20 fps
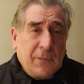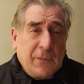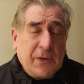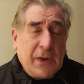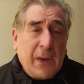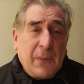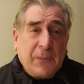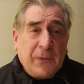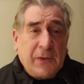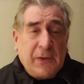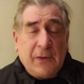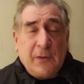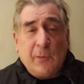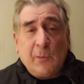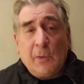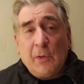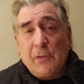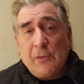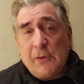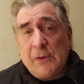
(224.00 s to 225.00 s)
tempted in the
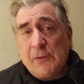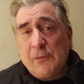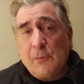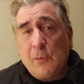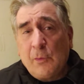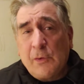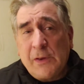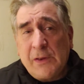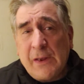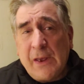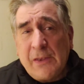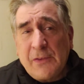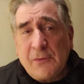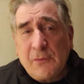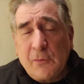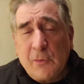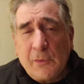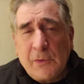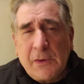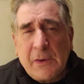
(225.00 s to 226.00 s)
wilderness 40 days
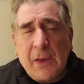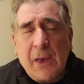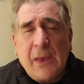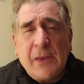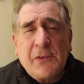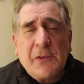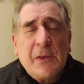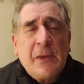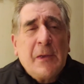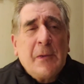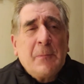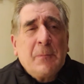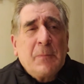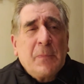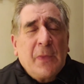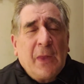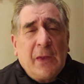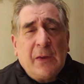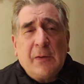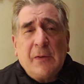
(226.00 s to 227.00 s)
and 40 nights,
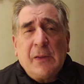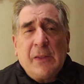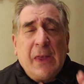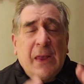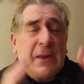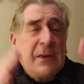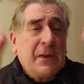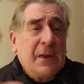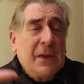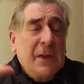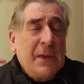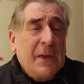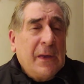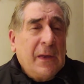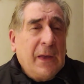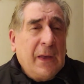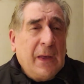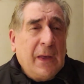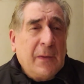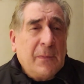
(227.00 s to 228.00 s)
and then
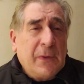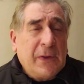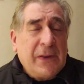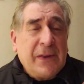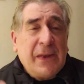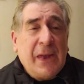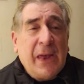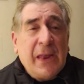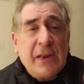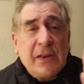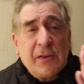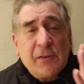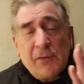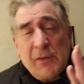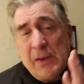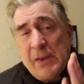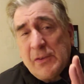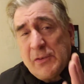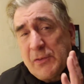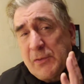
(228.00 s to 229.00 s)
at the end of
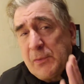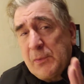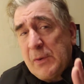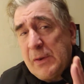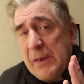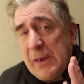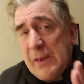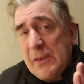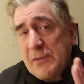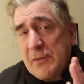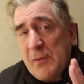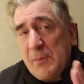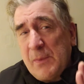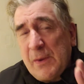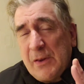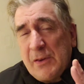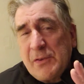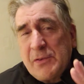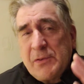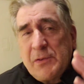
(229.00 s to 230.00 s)
his 3 years of
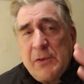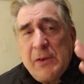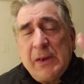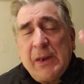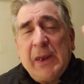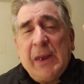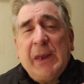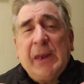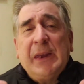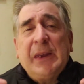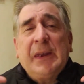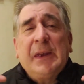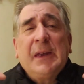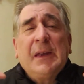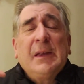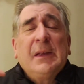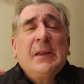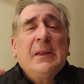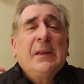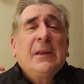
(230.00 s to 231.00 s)
ministry, he
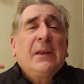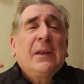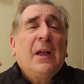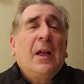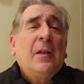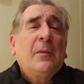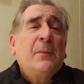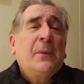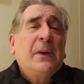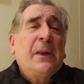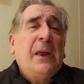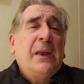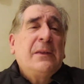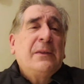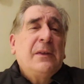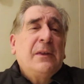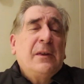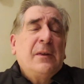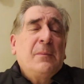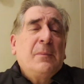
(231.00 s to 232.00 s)

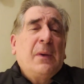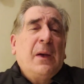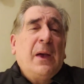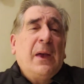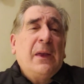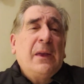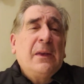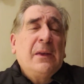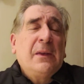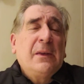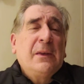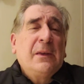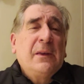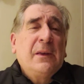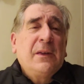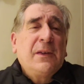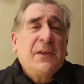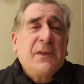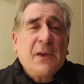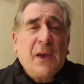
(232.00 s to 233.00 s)
culminated by
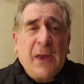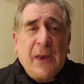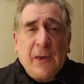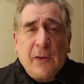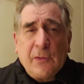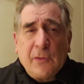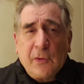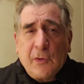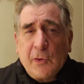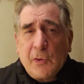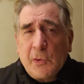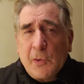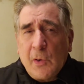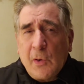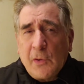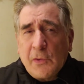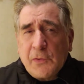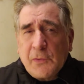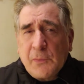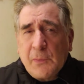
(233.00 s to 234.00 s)
dying on the
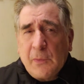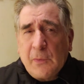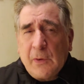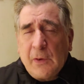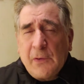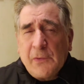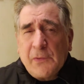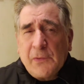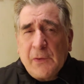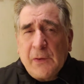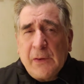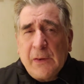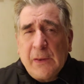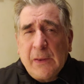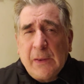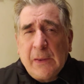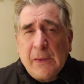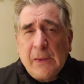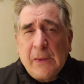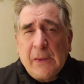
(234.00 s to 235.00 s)
cross for us. And
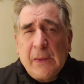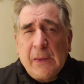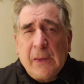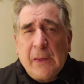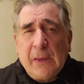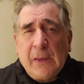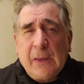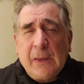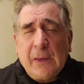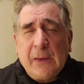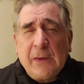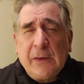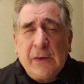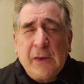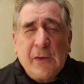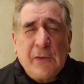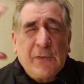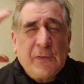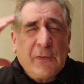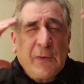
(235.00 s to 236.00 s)

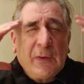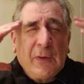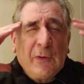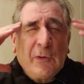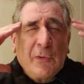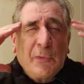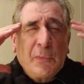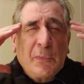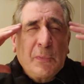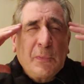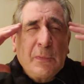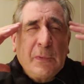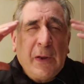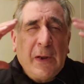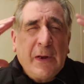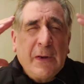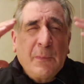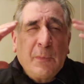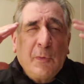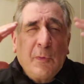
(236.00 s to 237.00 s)
yes,
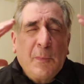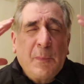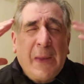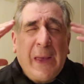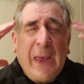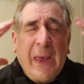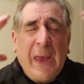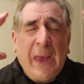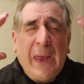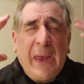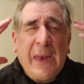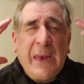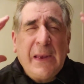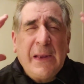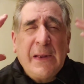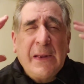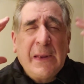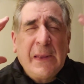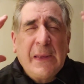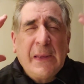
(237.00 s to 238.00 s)
incredible
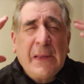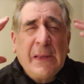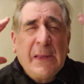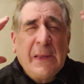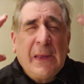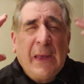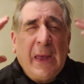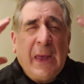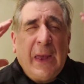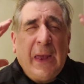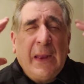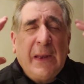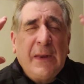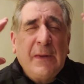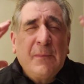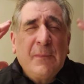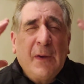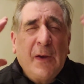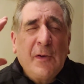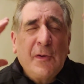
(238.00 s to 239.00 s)
pain and
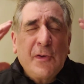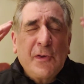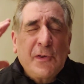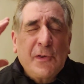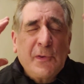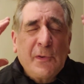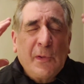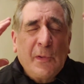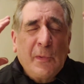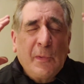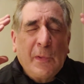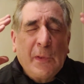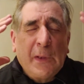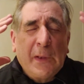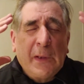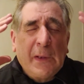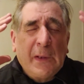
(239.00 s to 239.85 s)
emotional